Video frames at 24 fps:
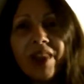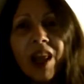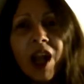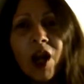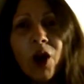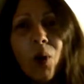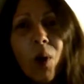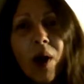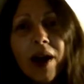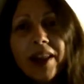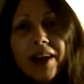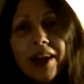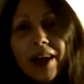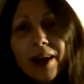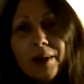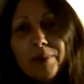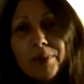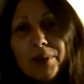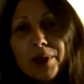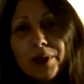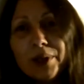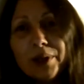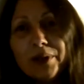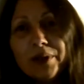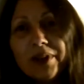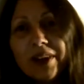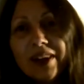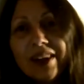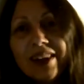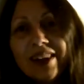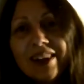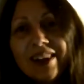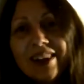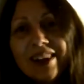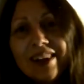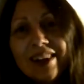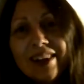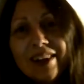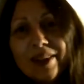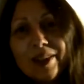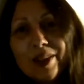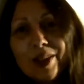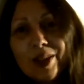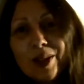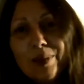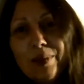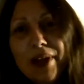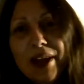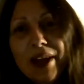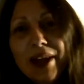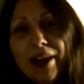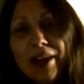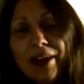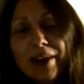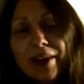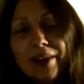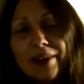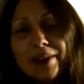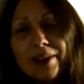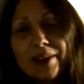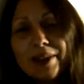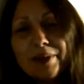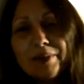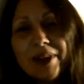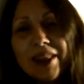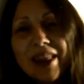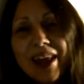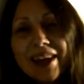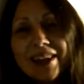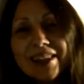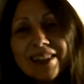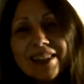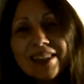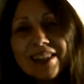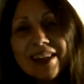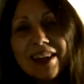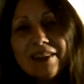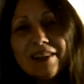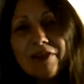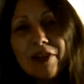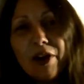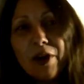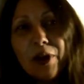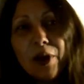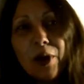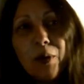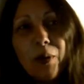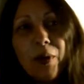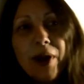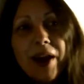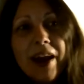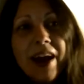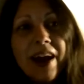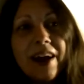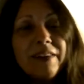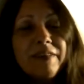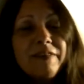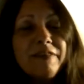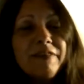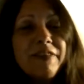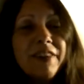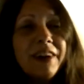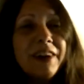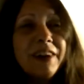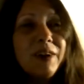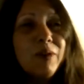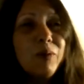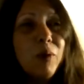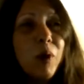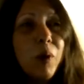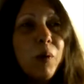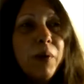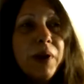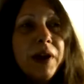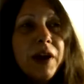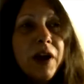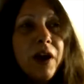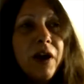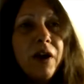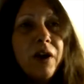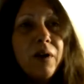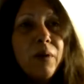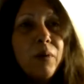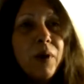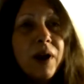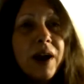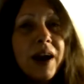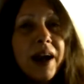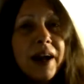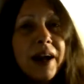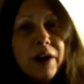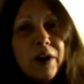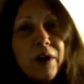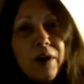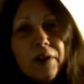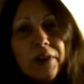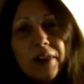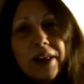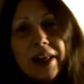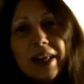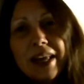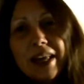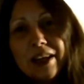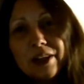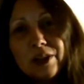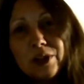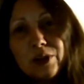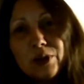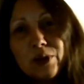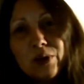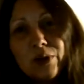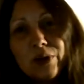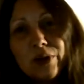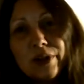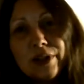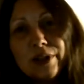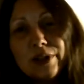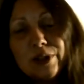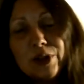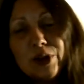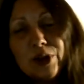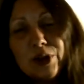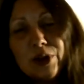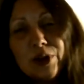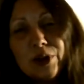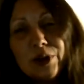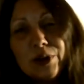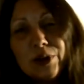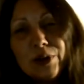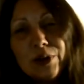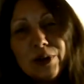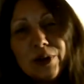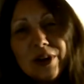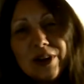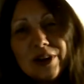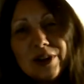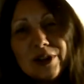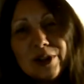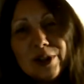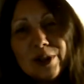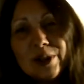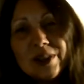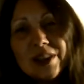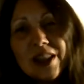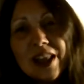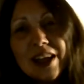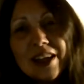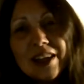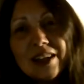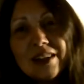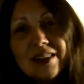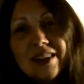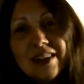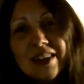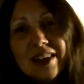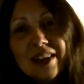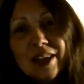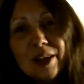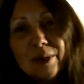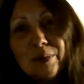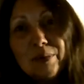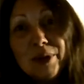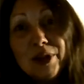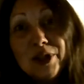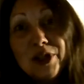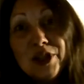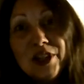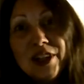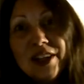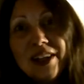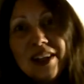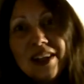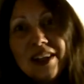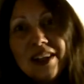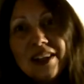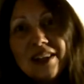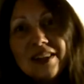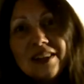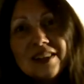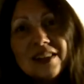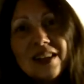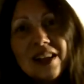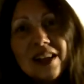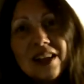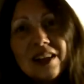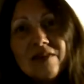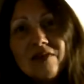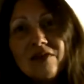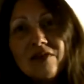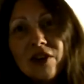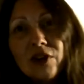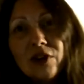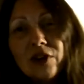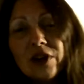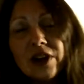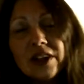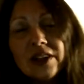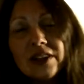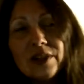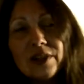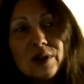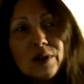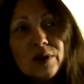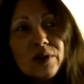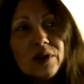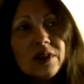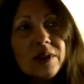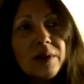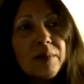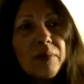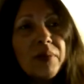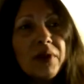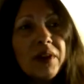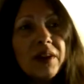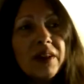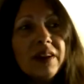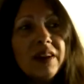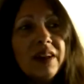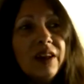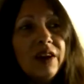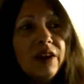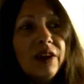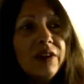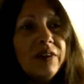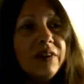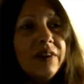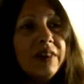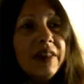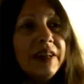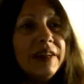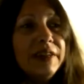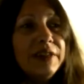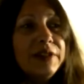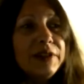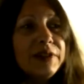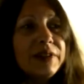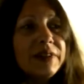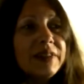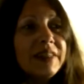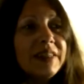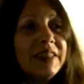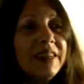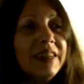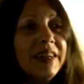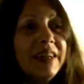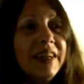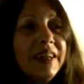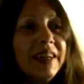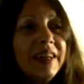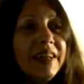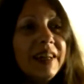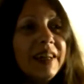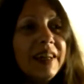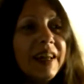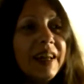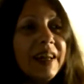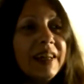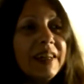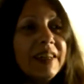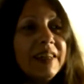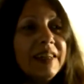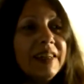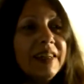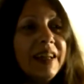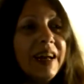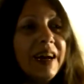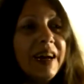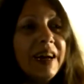quite up to speed on some of that stuff. Although we have what I call the geekatroids, who are just like machines, like Vulcans or something, and they just can,